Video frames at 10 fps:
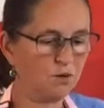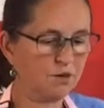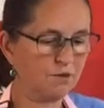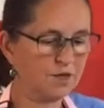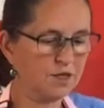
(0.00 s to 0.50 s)

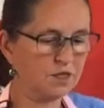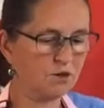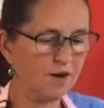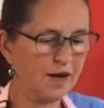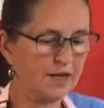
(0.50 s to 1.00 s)
which is
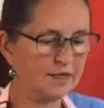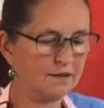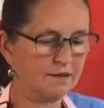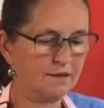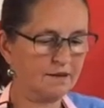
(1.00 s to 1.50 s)

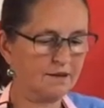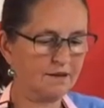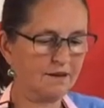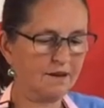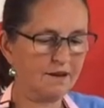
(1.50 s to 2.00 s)
great.